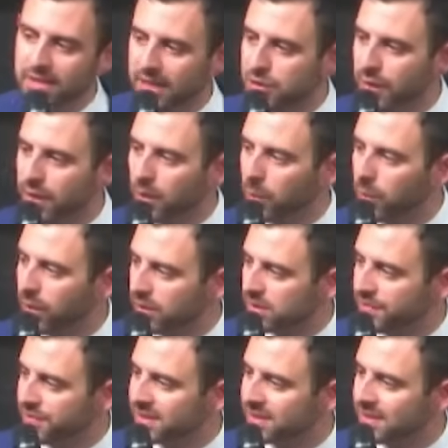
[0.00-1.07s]
Israel worked
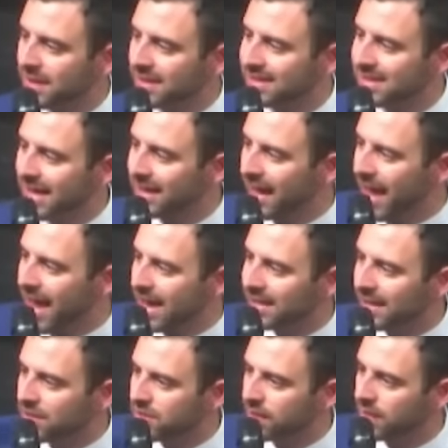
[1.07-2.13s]
to facilitate
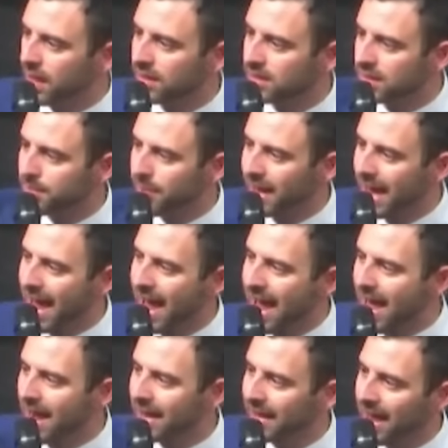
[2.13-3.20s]
aid into Gaza by
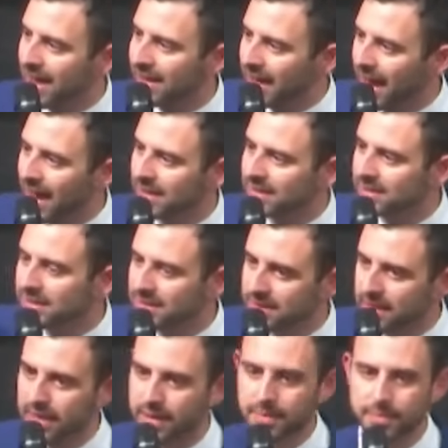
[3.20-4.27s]
air, land, and
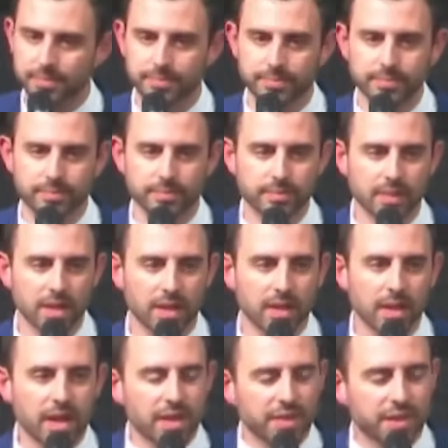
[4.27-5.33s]
sea,
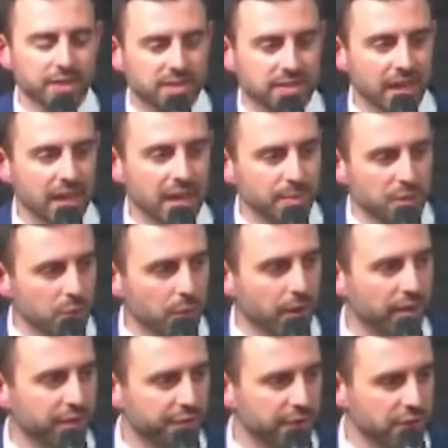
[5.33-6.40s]
the same
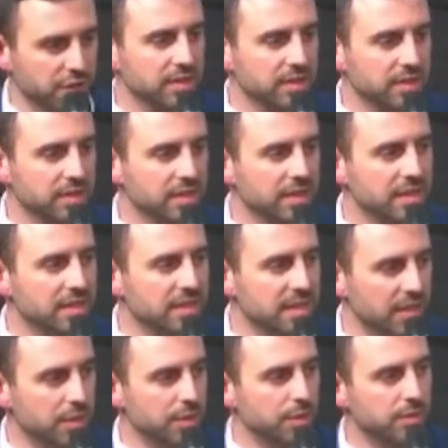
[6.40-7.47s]
UN
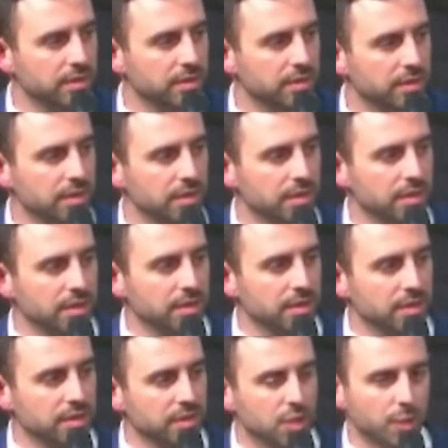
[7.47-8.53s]
continued
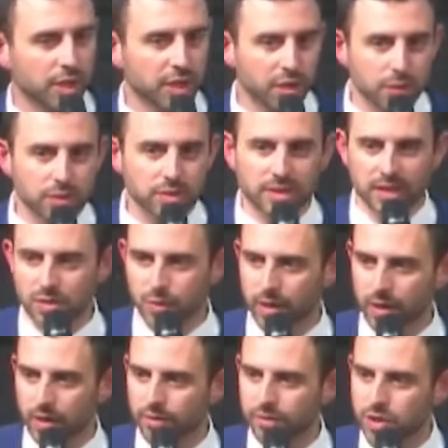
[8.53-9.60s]
to accuse Israel
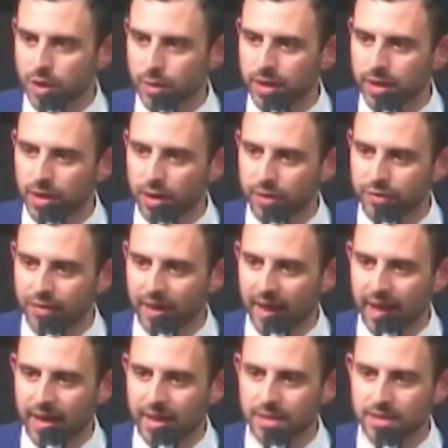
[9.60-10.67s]
of choking off
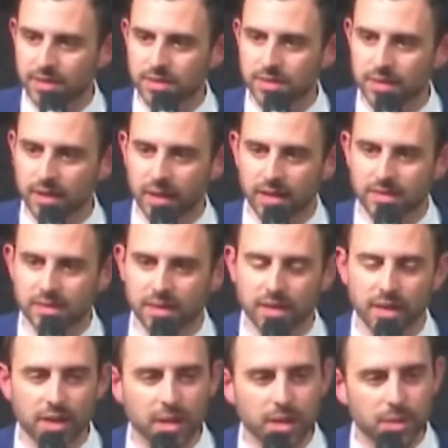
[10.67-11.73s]
aid to Gaza
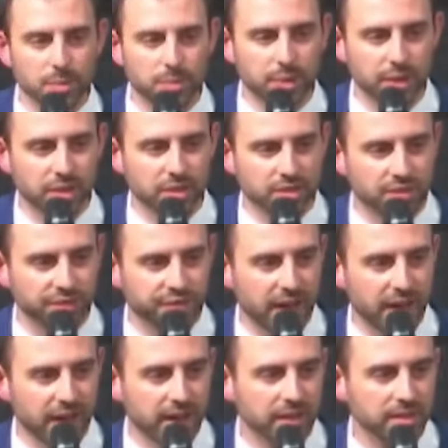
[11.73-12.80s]
because
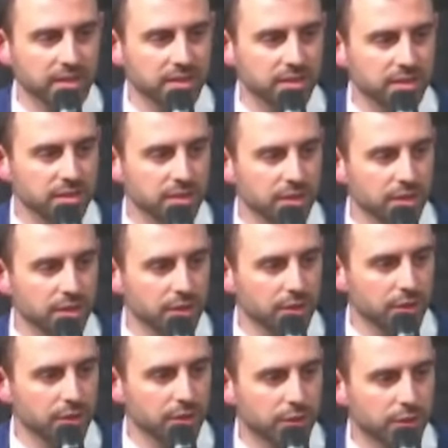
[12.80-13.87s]
facts don't
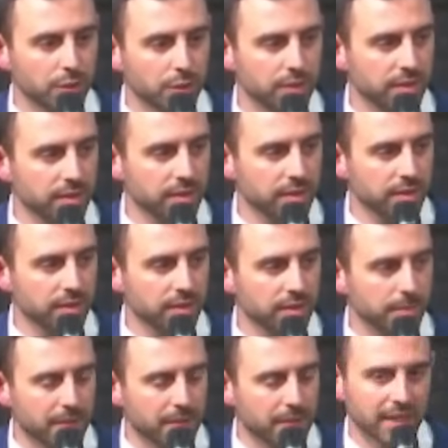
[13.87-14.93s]

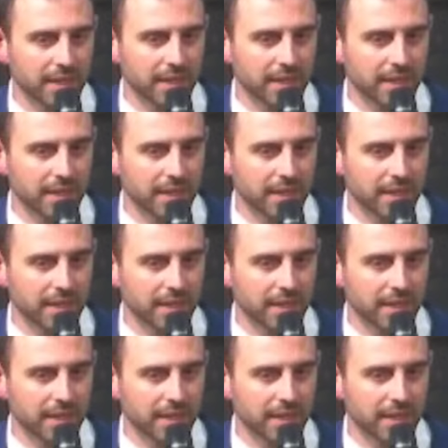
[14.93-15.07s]
matter.